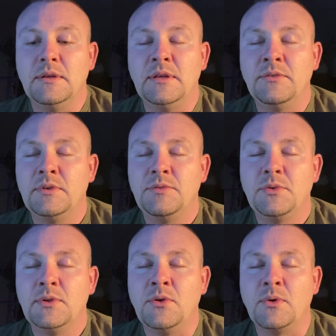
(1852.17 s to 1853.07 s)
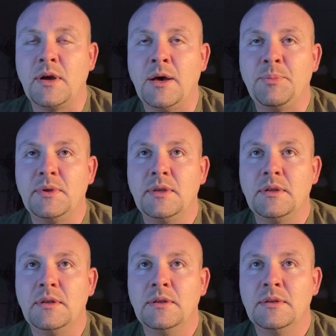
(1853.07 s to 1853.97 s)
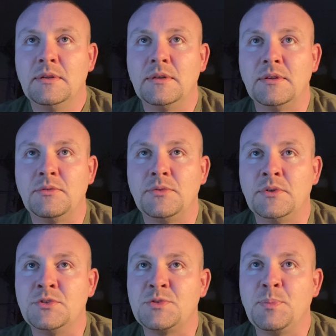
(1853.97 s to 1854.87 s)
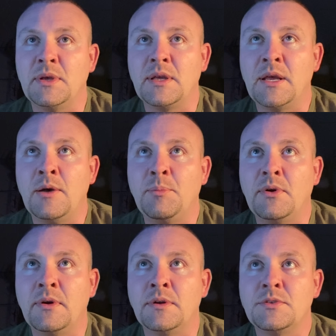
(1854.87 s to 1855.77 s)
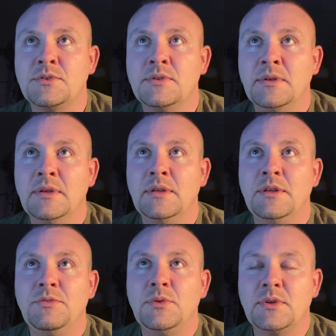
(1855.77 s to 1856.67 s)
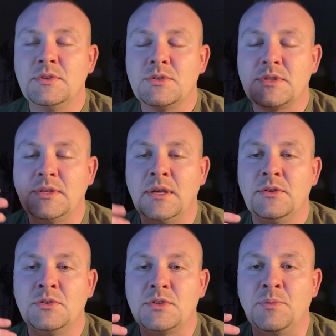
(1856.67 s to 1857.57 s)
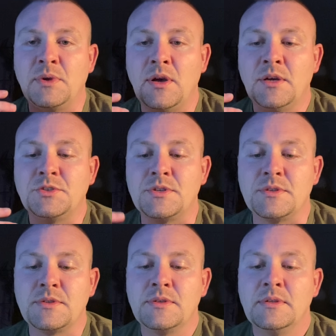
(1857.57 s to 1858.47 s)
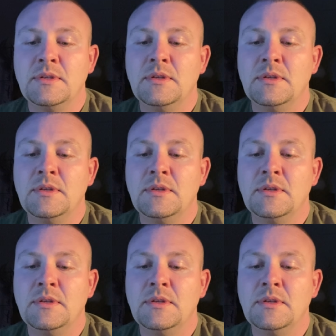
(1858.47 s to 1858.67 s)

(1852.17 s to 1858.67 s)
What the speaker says: Even if you don't copy it, if you're just picking out parts, if you can just let your subconscious